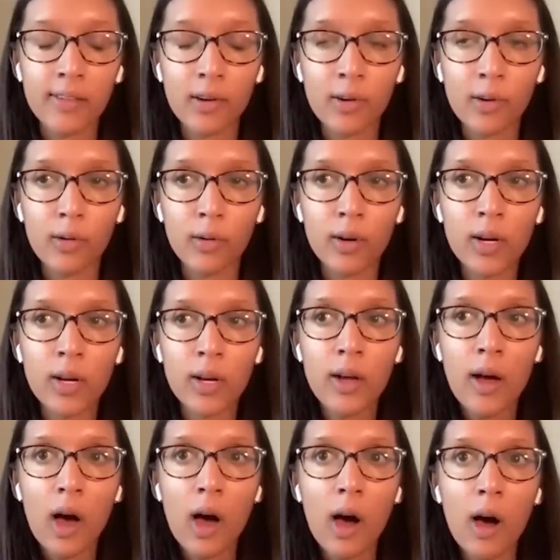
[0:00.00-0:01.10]
So
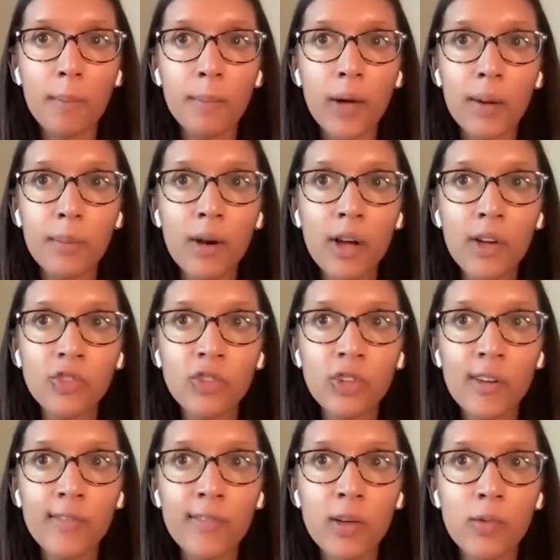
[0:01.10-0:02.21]
um, I'm not
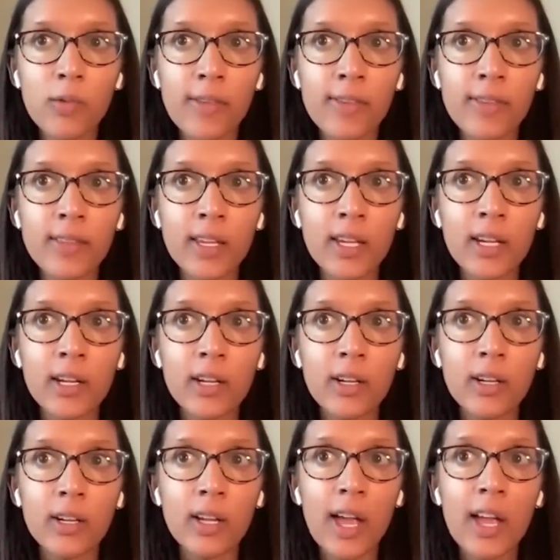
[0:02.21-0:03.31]
sure if it was
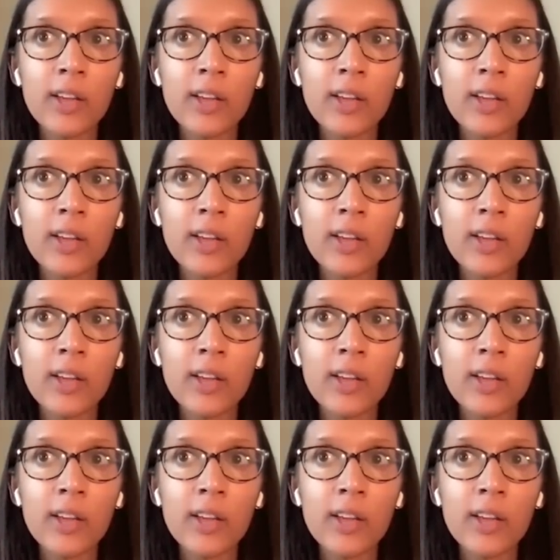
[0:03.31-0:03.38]
the